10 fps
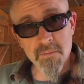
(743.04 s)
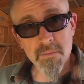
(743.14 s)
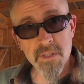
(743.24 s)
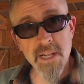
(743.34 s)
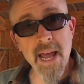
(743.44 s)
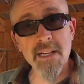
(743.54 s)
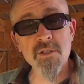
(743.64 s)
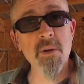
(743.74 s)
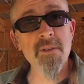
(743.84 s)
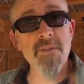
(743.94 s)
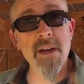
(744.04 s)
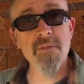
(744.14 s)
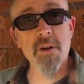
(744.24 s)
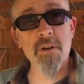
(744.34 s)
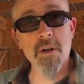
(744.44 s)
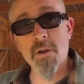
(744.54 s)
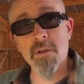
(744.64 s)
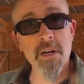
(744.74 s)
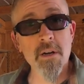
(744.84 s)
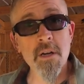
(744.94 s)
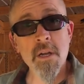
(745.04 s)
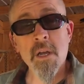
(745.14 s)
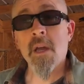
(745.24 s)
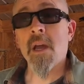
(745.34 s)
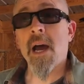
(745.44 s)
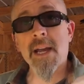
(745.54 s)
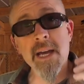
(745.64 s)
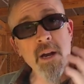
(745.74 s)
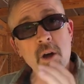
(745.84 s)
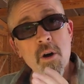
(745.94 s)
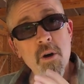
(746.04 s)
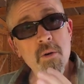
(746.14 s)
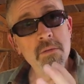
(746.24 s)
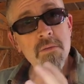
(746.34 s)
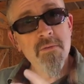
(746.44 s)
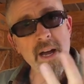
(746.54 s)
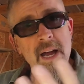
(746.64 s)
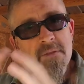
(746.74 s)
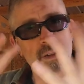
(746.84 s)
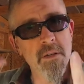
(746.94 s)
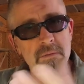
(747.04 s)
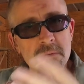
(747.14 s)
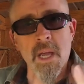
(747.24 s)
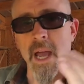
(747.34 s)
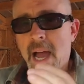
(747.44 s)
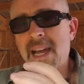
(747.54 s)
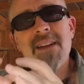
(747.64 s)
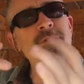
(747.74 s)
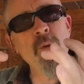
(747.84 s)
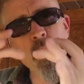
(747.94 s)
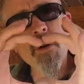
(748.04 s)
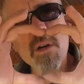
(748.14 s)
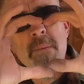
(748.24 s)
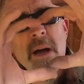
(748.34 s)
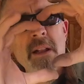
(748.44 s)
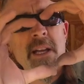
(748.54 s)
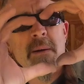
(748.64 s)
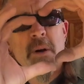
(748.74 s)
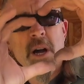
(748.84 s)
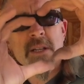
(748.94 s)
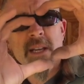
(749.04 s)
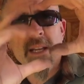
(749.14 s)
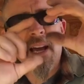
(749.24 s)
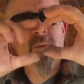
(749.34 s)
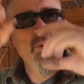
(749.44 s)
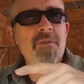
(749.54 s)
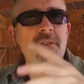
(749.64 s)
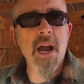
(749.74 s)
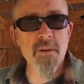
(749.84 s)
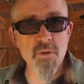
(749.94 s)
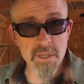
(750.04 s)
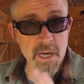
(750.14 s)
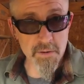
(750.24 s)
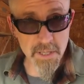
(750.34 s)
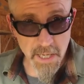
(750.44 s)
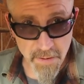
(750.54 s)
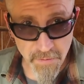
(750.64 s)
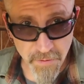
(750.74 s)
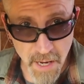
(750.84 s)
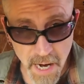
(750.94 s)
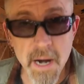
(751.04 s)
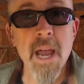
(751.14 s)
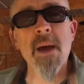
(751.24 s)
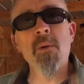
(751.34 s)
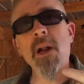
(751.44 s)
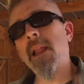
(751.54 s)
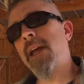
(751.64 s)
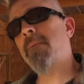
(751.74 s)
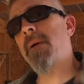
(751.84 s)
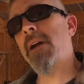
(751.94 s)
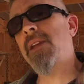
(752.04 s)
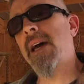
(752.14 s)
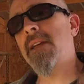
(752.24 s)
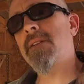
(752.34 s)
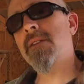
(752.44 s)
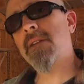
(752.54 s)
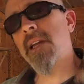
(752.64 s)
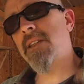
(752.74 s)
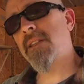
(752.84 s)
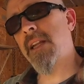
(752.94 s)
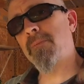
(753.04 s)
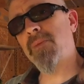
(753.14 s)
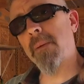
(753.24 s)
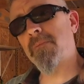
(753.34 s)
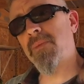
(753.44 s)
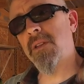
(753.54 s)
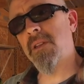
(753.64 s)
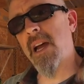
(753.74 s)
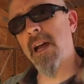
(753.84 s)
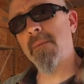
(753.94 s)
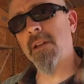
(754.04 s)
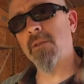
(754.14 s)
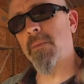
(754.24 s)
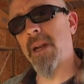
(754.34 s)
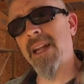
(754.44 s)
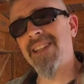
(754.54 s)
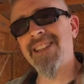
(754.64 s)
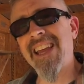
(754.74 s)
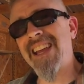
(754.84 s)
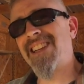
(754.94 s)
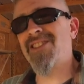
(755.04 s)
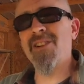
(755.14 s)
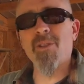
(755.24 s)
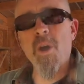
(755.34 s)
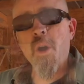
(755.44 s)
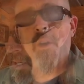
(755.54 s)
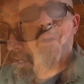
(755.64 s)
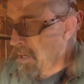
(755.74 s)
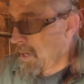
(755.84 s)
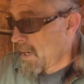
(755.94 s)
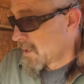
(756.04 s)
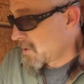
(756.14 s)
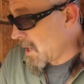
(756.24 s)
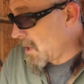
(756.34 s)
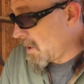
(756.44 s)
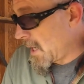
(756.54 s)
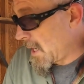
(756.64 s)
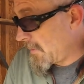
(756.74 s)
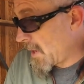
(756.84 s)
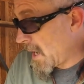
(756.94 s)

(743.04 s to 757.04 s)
static 25-yarder earlier. I got all 5, I got 4 about like a box like that and 1 flyer. Of course, I always got to have a flyer. And what I like about that is I stepped up the timing a little bit. I didn't take so long. So the